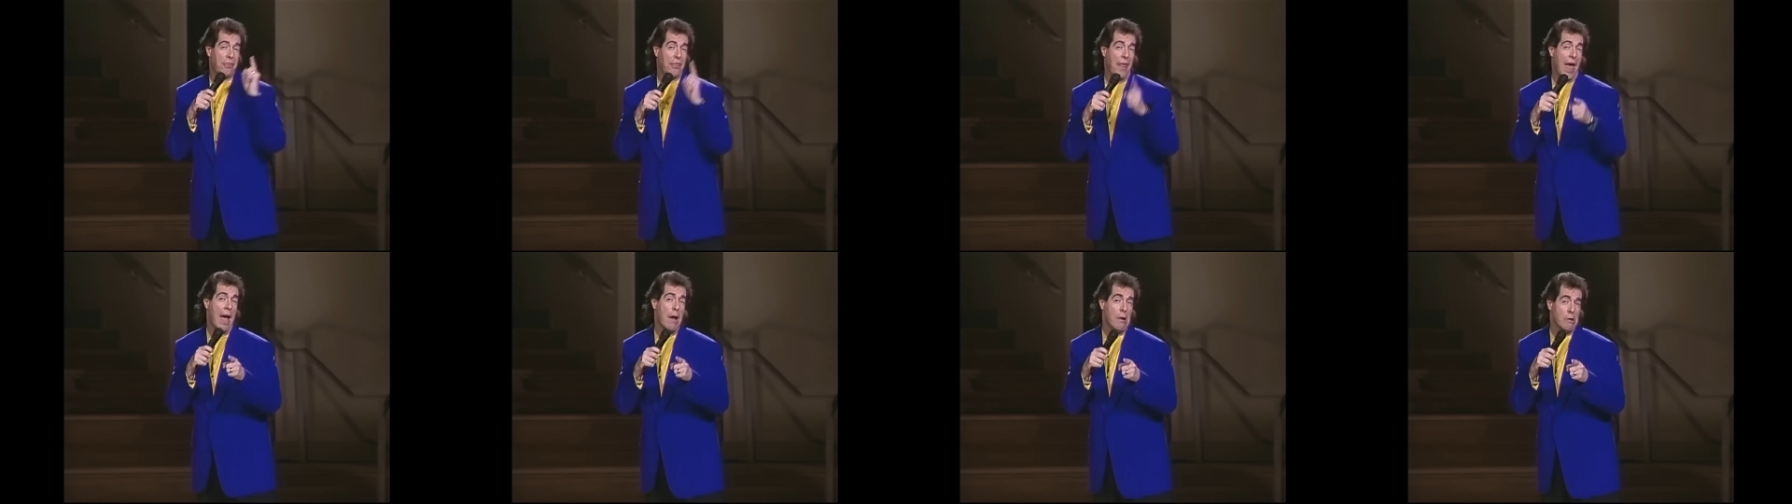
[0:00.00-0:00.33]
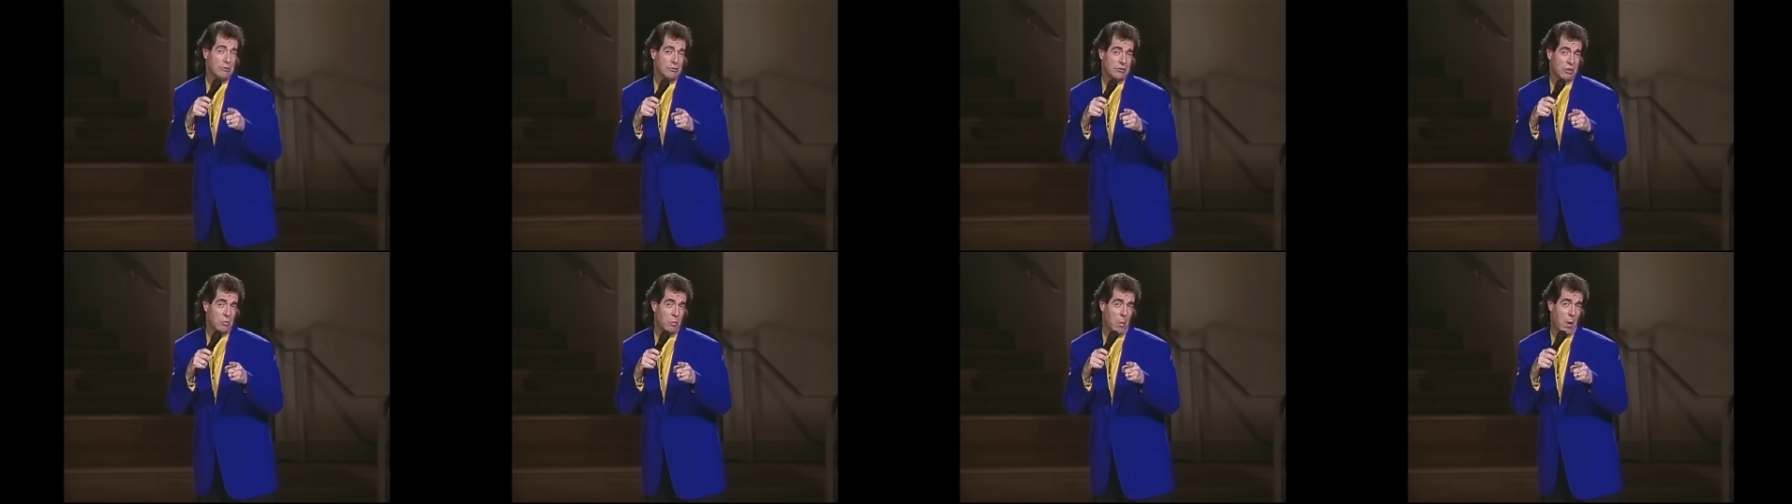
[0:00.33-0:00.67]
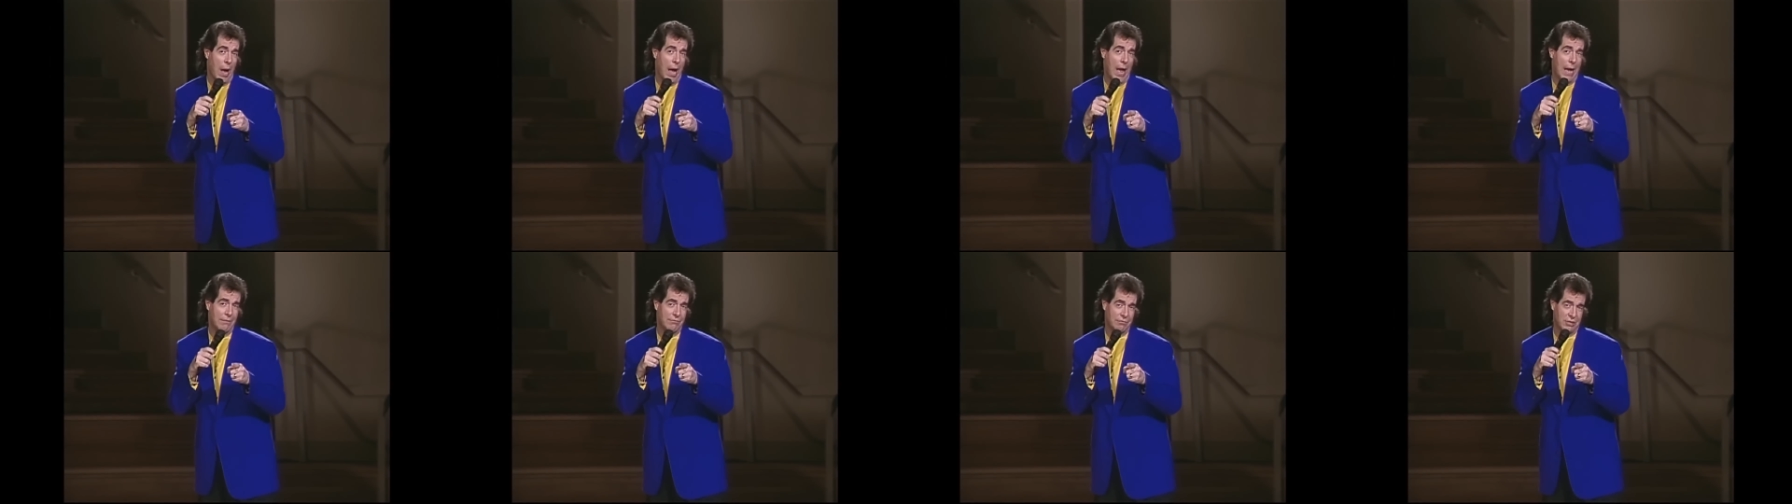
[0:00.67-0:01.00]
thousand
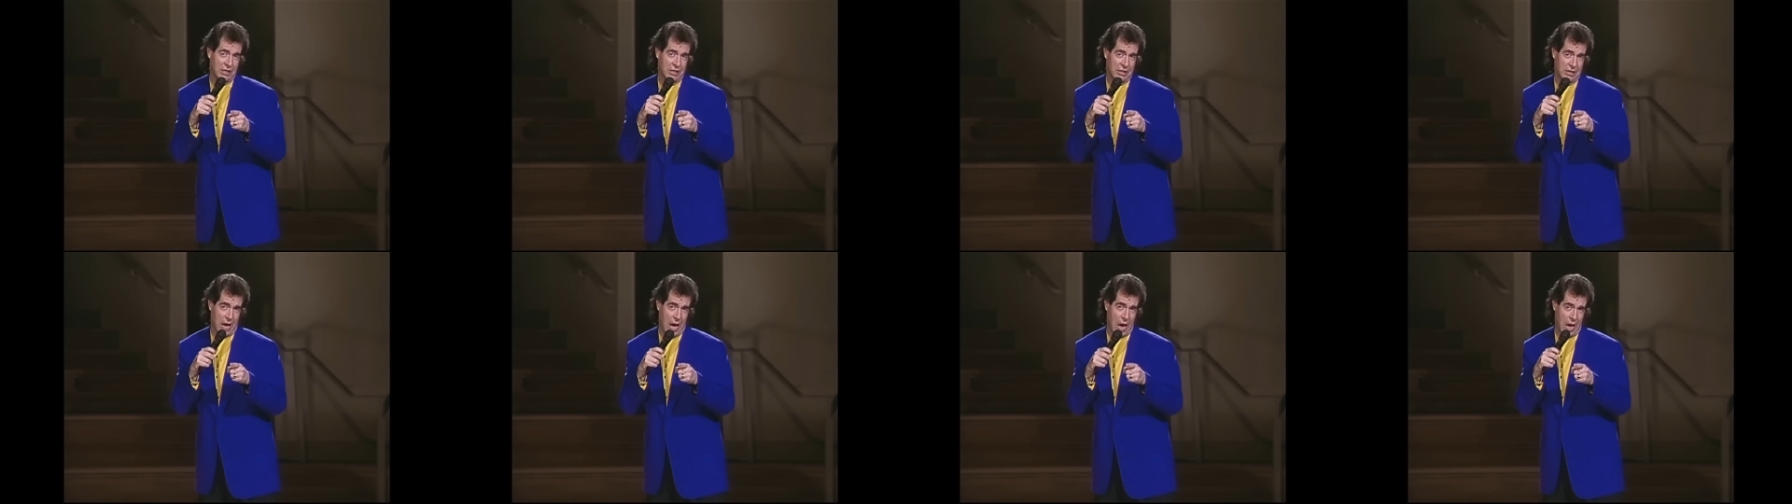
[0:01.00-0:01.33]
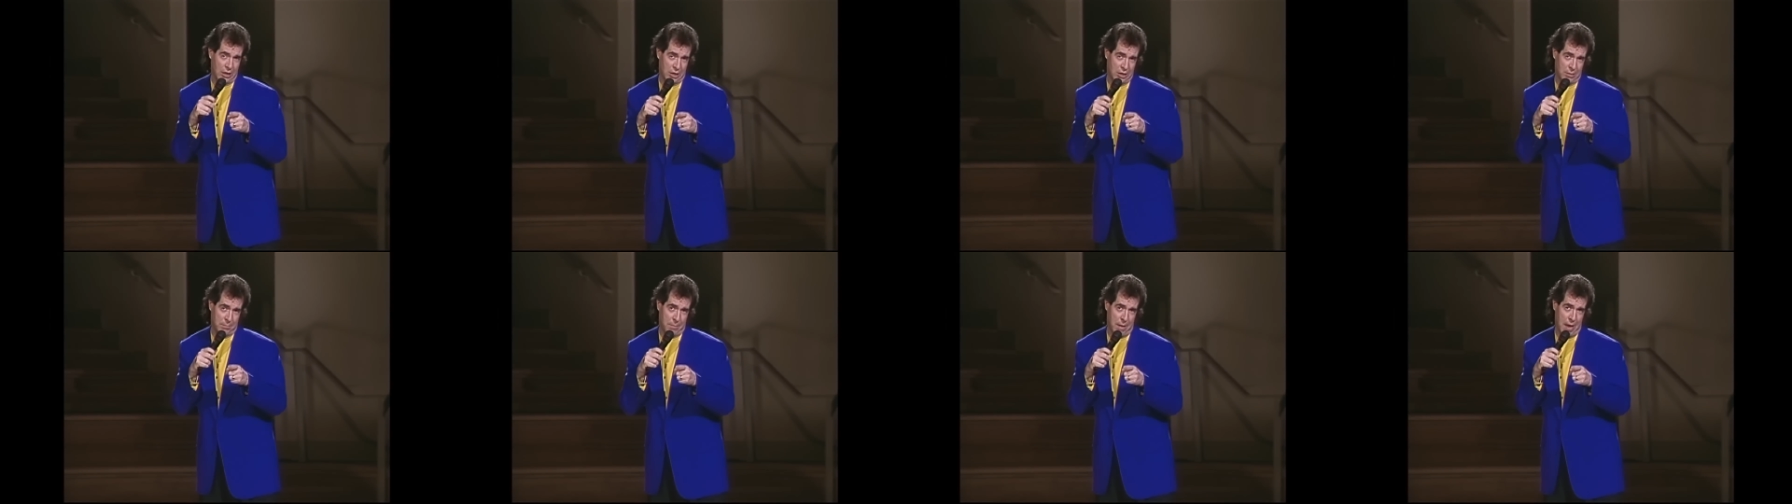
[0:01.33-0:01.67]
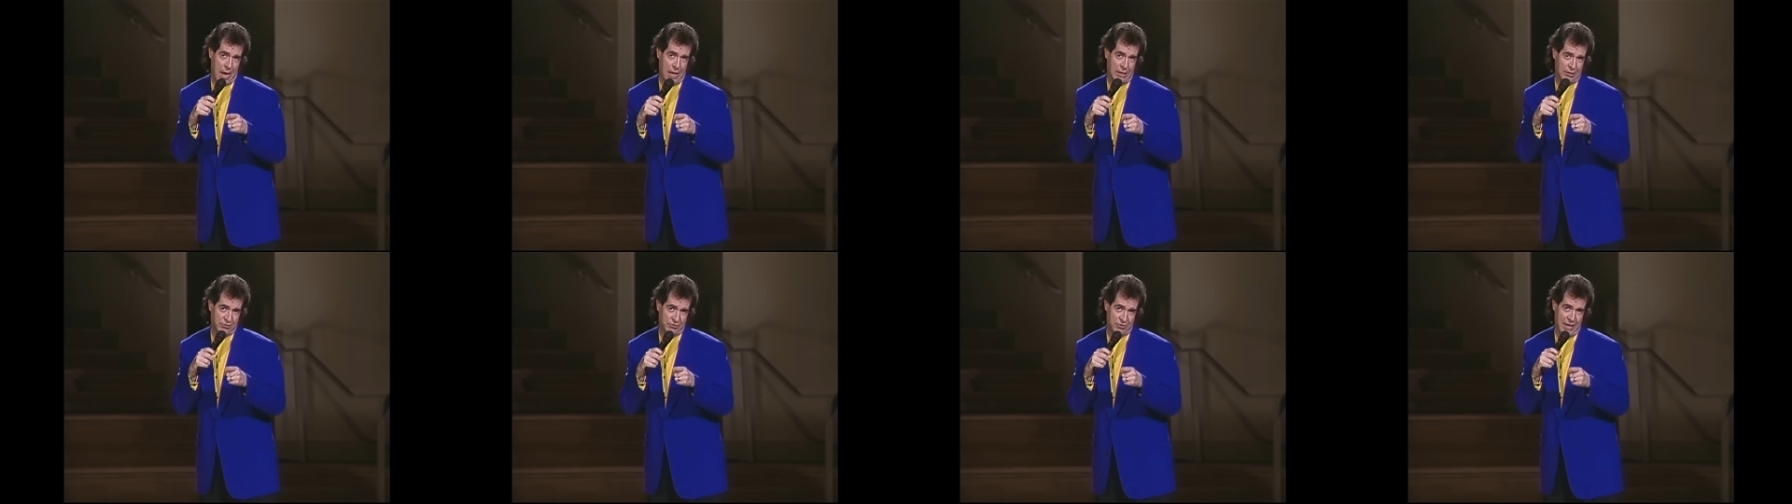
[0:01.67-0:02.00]
wives and
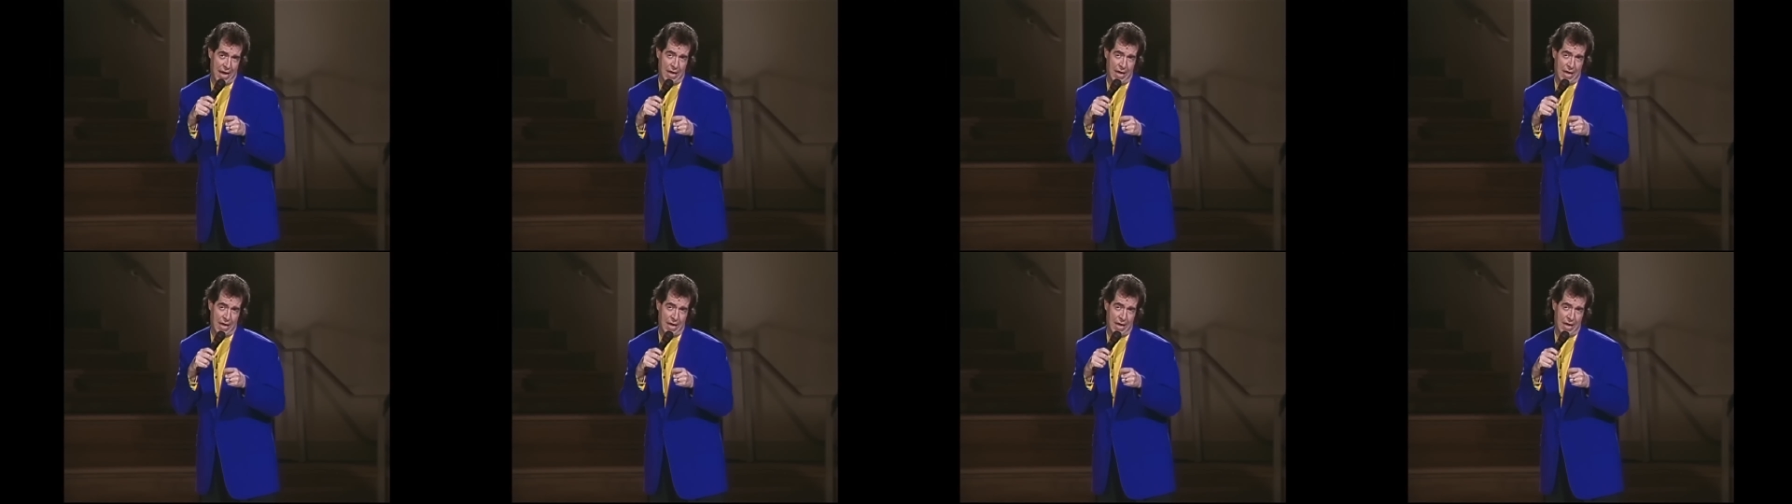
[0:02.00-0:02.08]
concubines